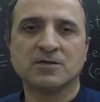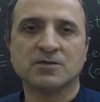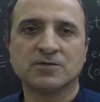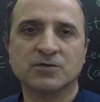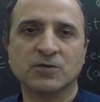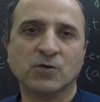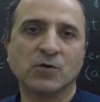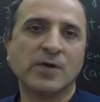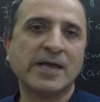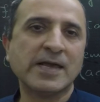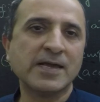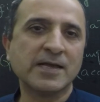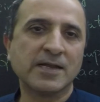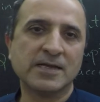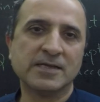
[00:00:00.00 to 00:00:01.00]
So
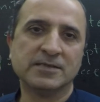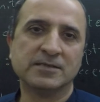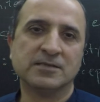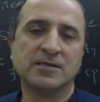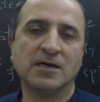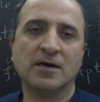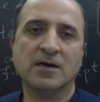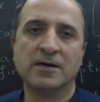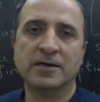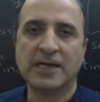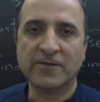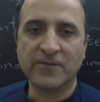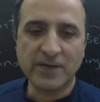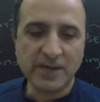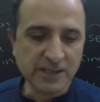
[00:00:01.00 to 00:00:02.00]
here is the
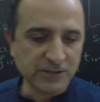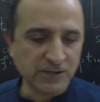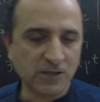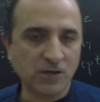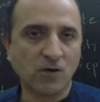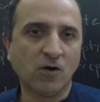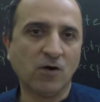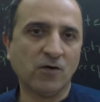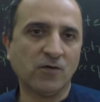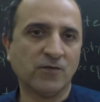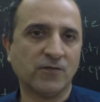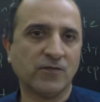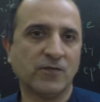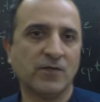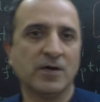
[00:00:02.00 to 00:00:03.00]
definition
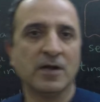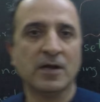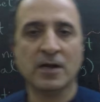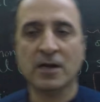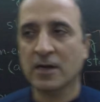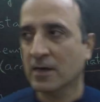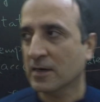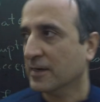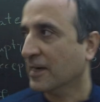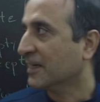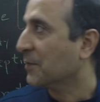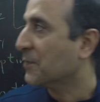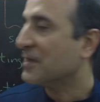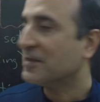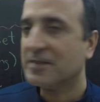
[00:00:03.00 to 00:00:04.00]
of
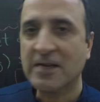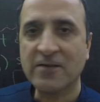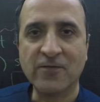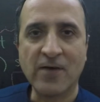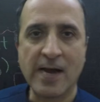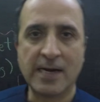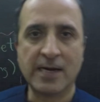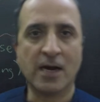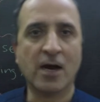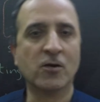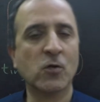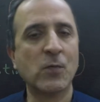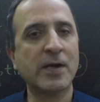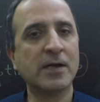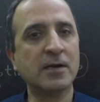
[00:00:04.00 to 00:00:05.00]
deterministic finite
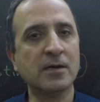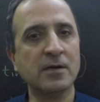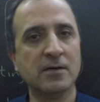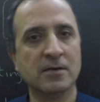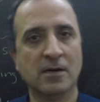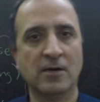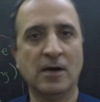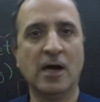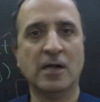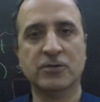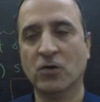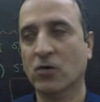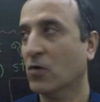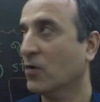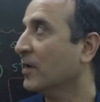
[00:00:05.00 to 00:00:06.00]
automaton,
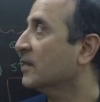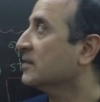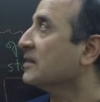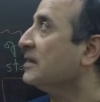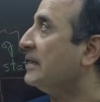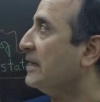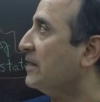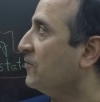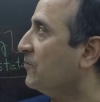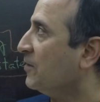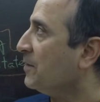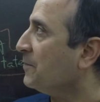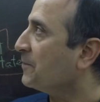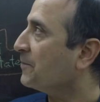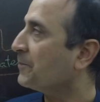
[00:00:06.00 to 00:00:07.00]
also known as DFA.
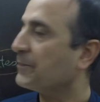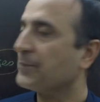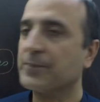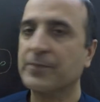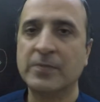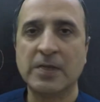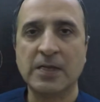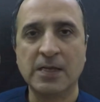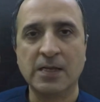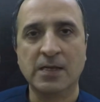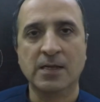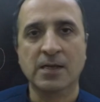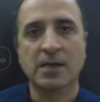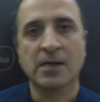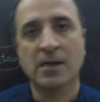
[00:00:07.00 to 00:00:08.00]

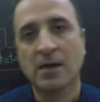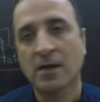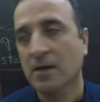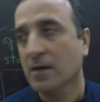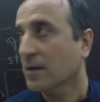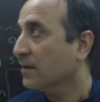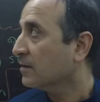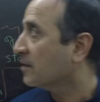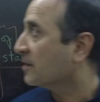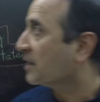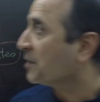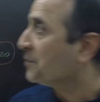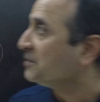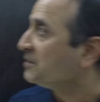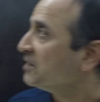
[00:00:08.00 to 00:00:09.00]

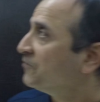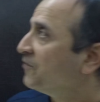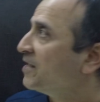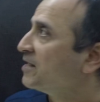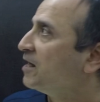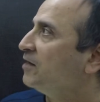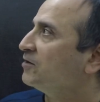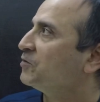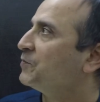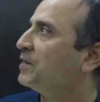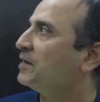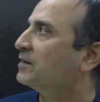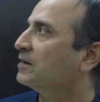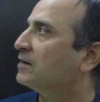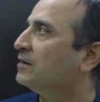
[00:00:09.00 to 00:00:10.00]
Deterministic finite
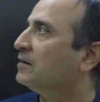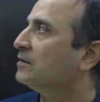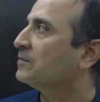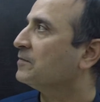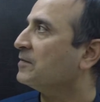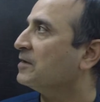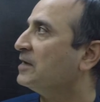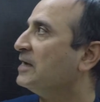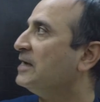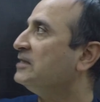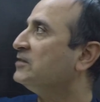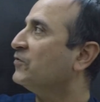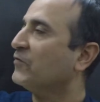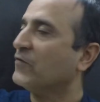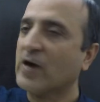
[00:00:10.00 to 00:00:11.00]
automaton is
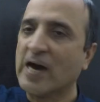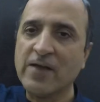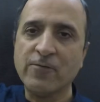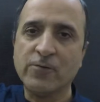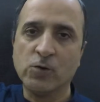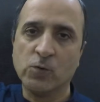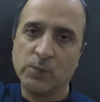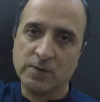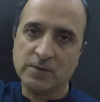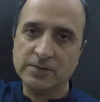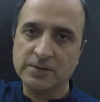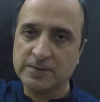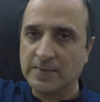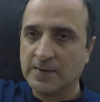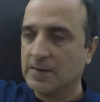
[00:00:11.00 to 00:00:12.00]

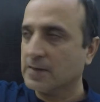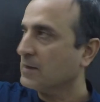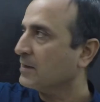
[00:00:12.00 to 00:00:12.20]
5-tuple.